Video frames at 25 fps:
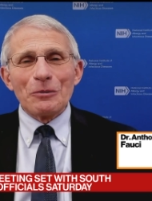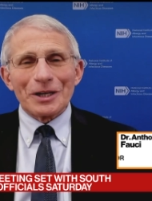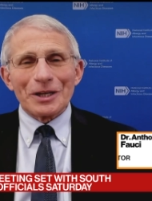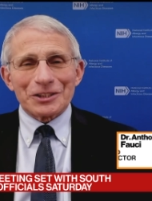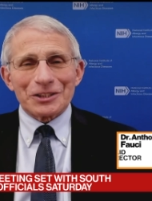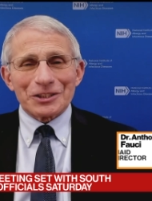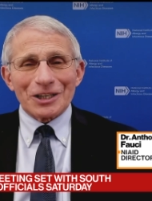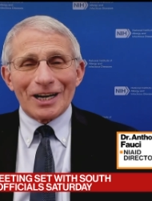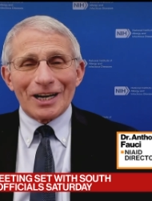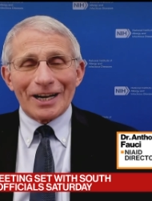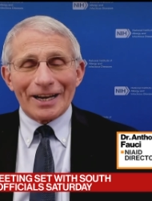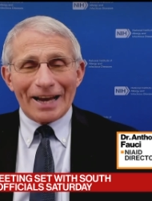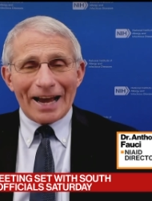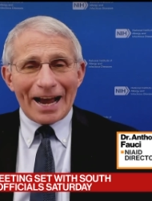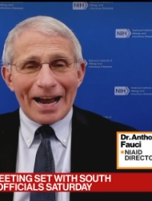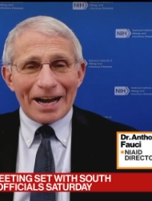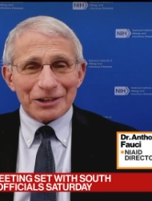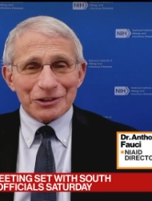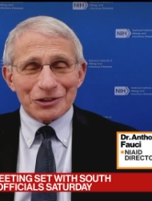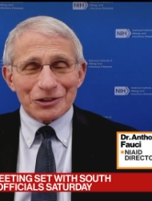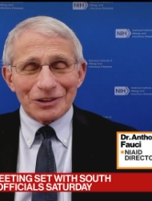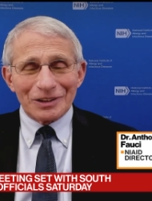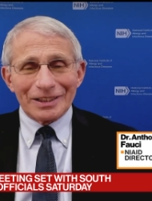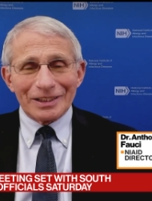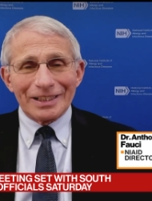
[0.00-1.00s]
which I
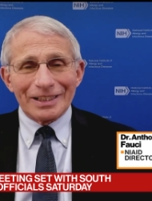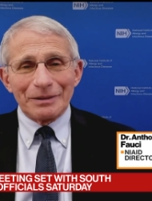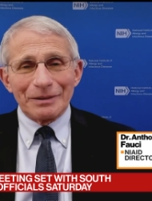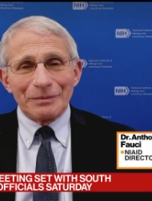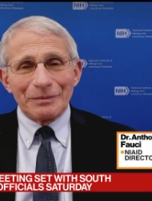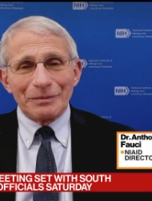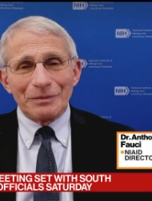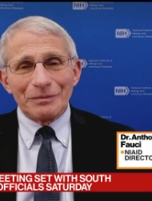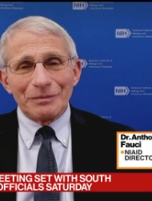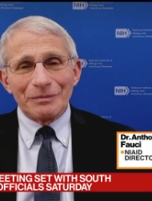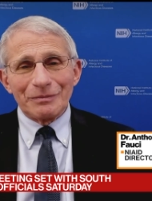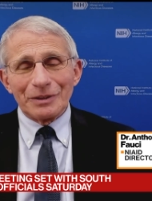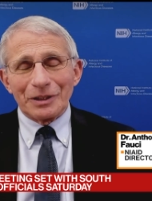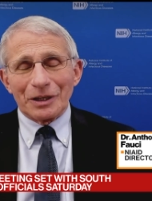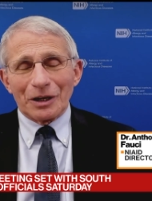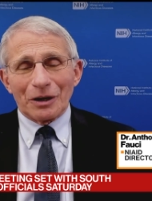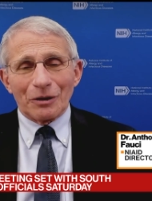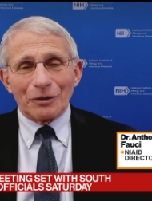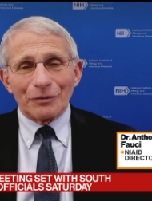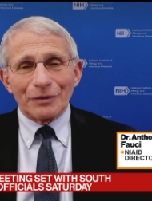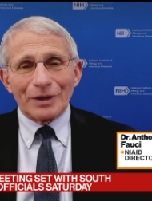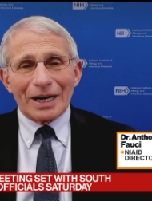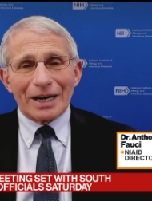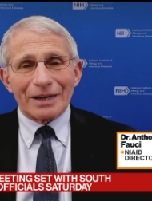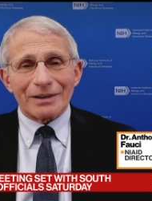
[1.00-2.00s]
actually, you
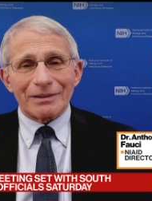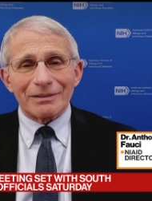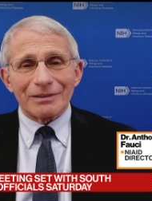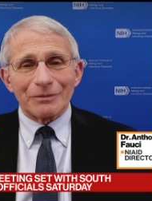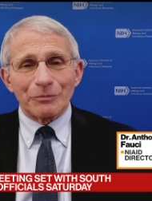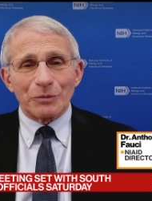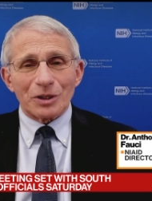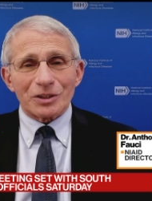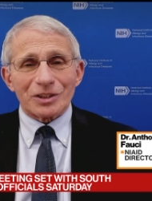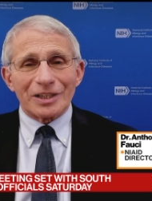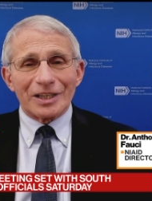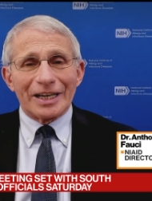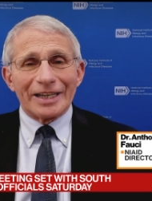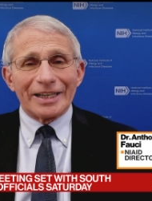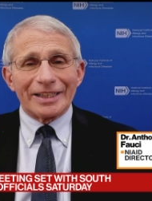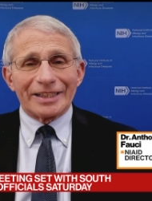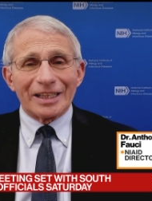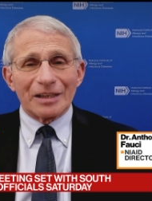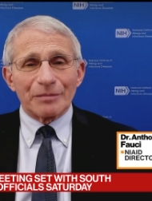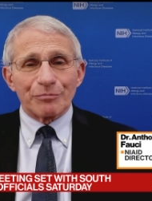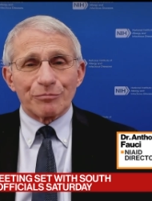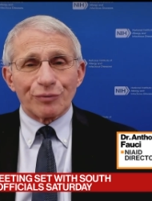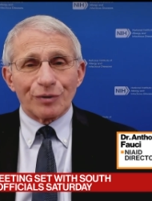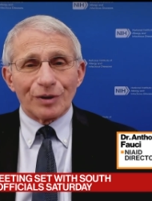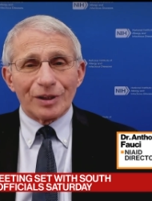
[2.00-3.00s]
know, not wasn't
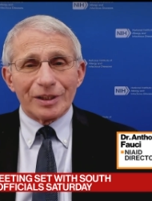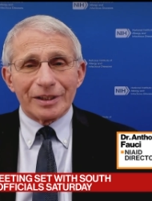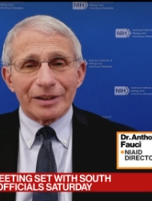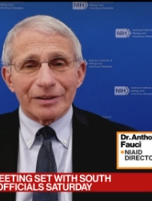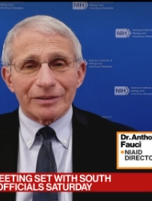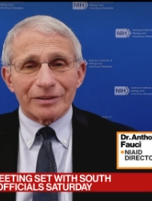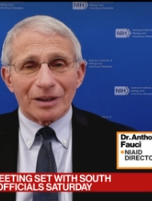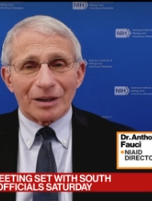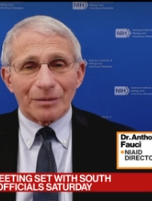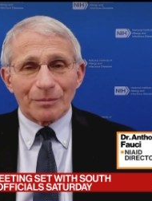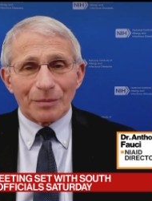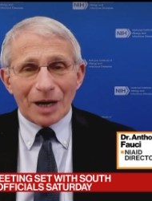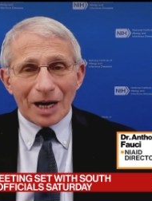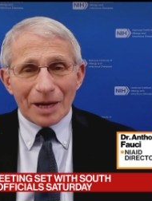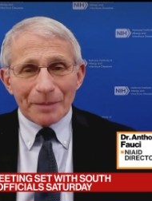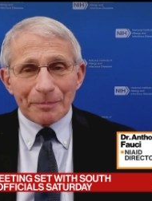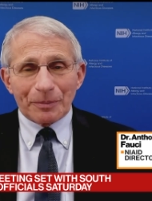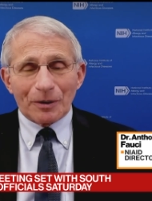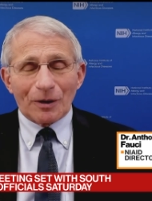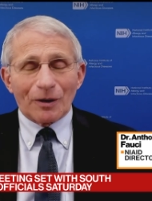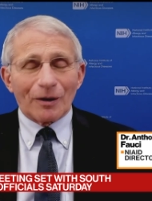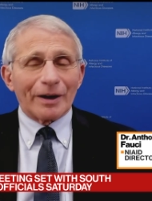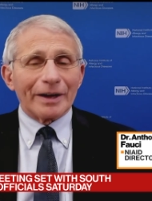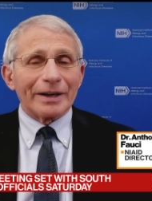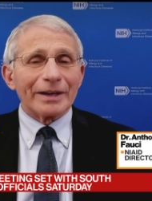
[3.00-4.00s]
anything brilliant on my
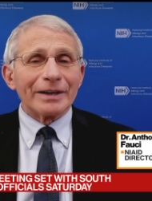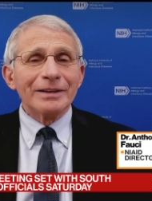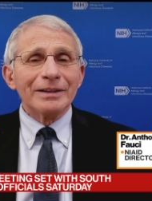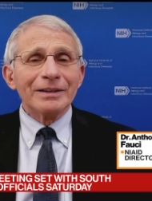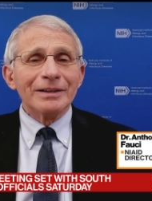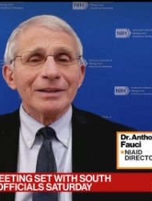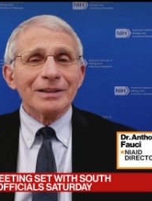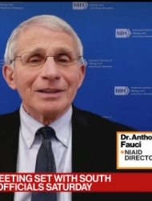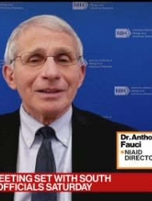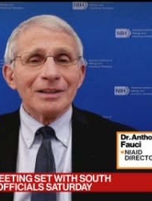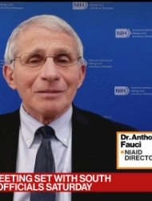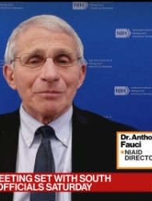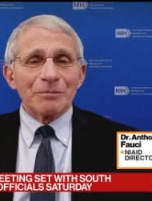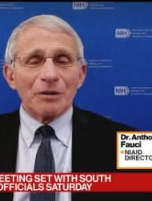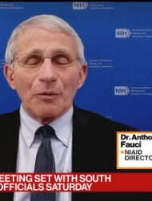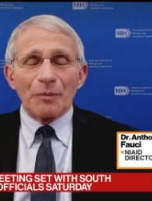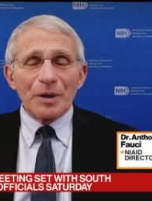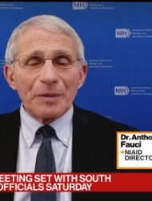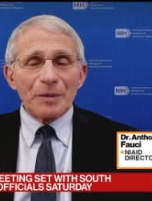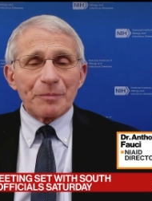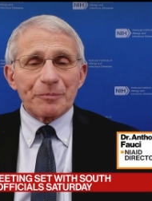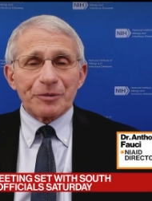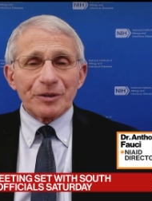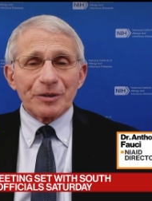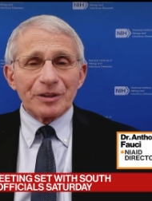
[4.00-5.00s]
part, but
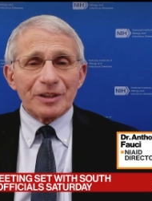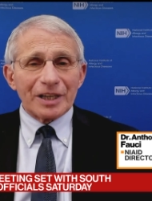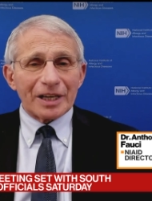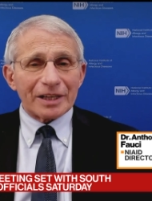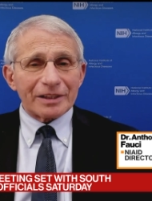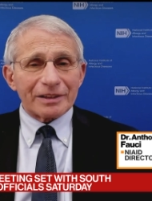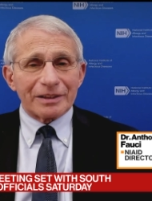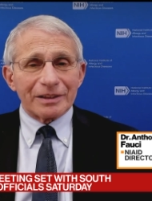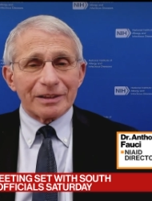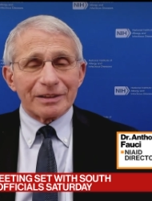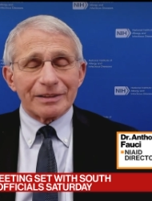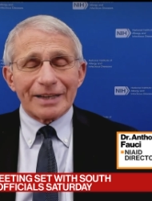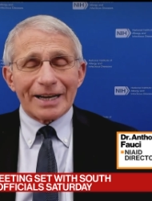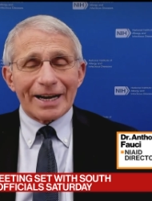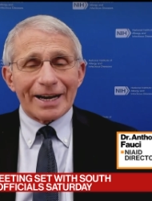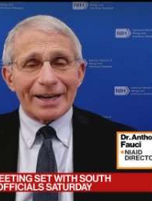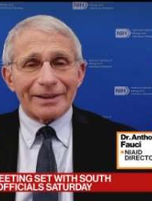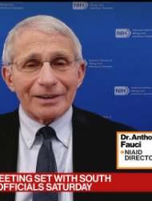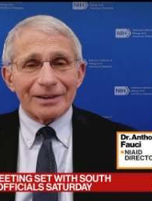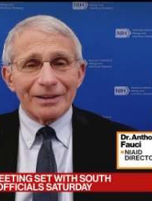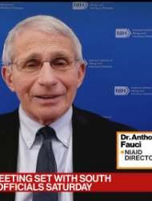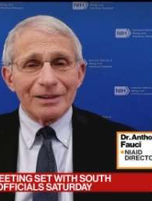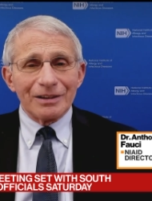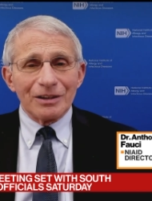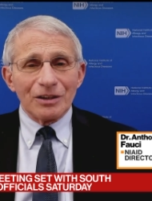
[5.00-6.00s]
we predicted
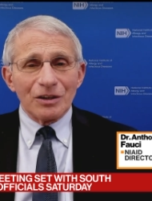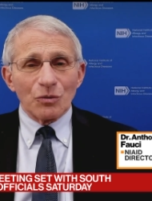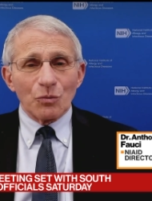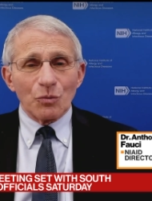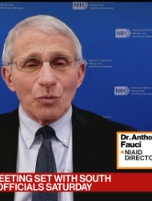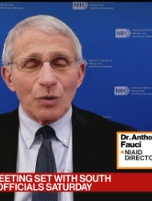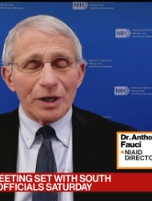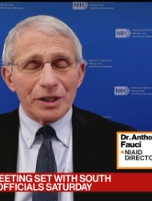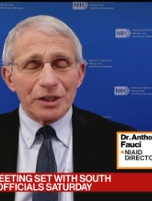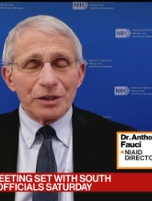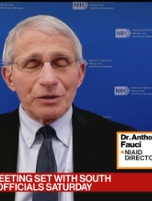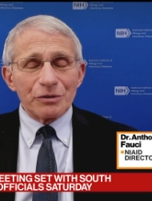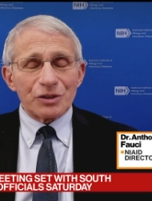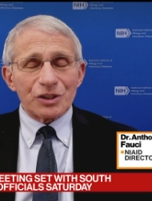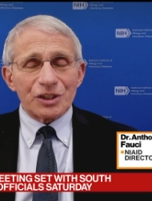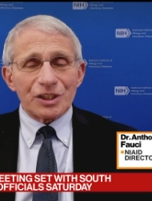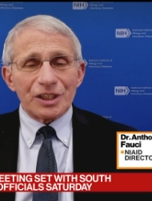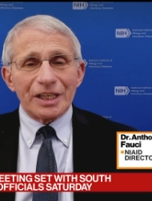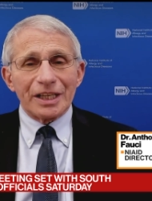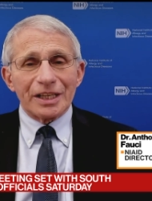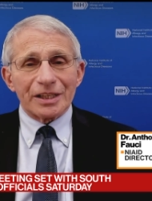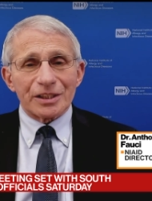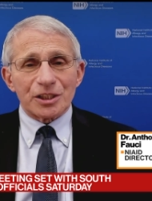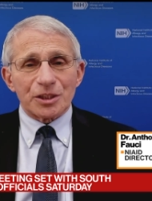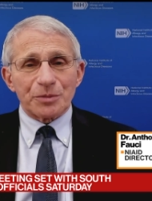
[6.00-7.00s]
that when you
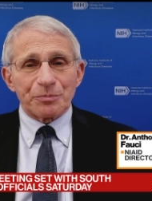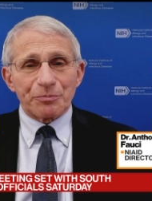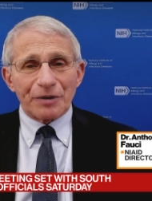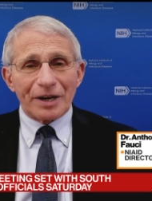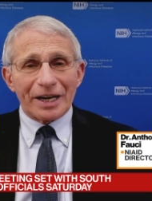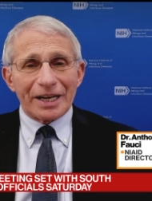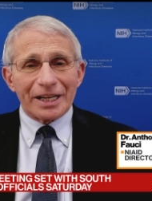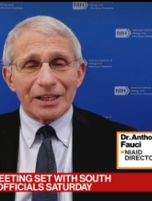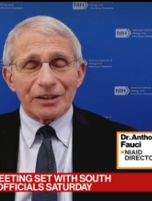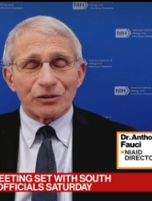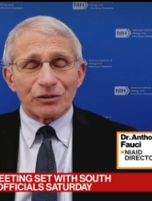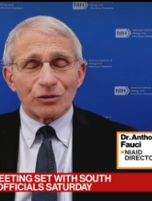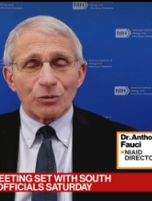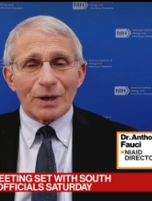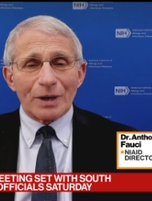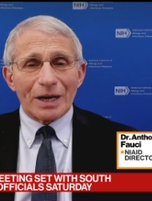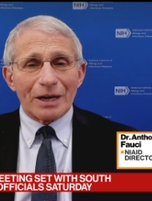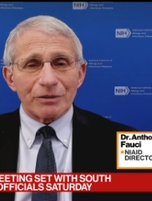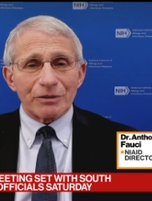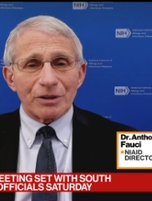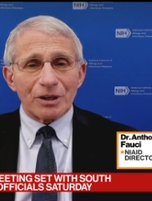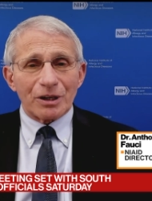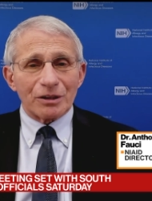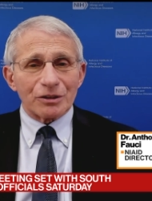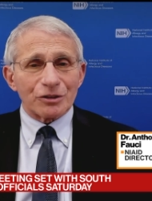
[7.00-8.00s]
see it spreading
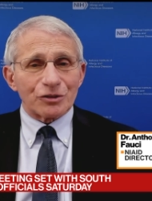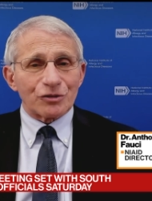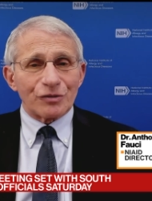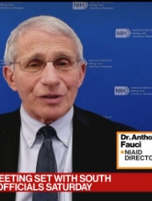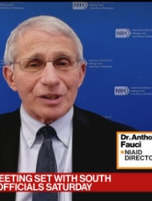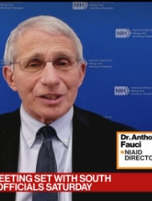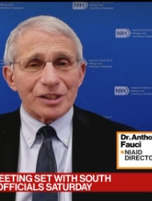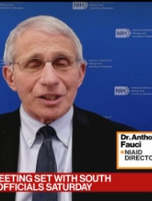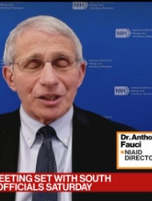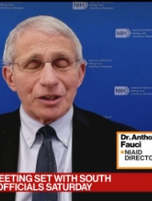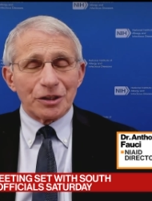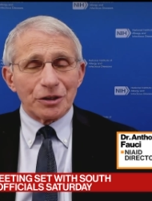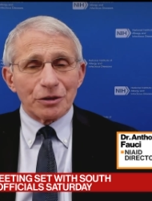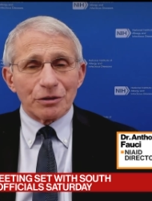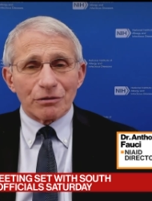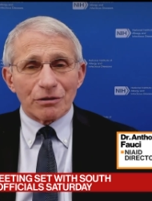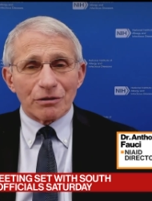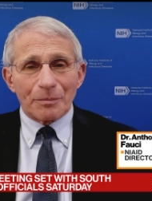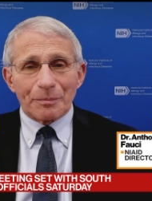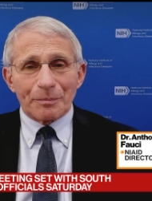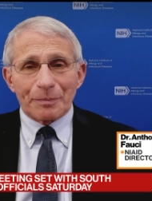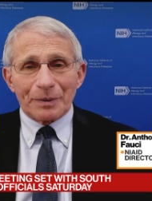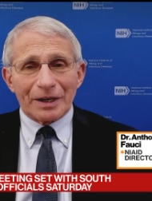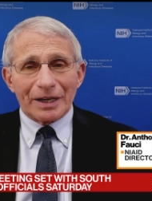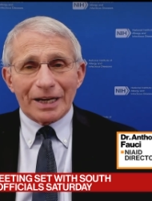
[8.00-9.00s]
throughout countries in
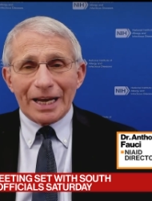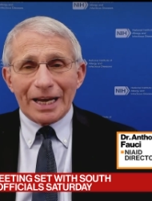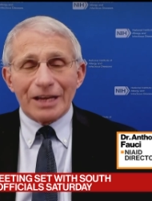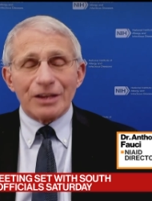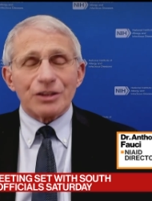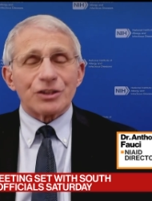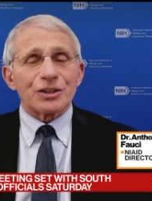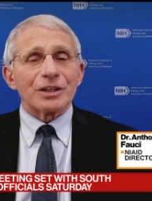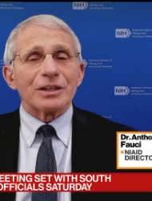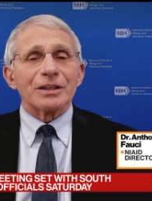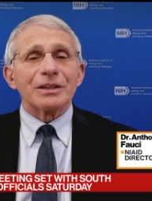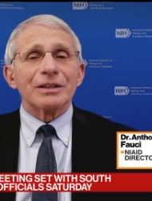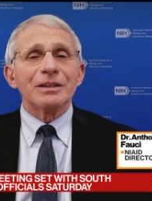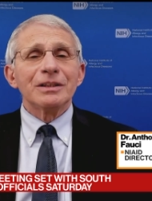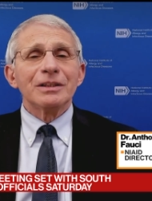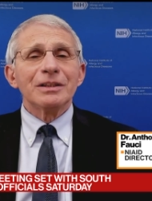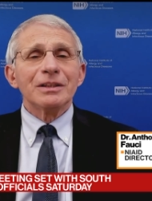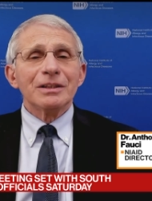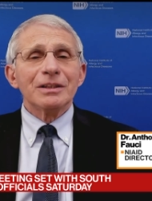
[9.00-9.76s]
Europe and Asia,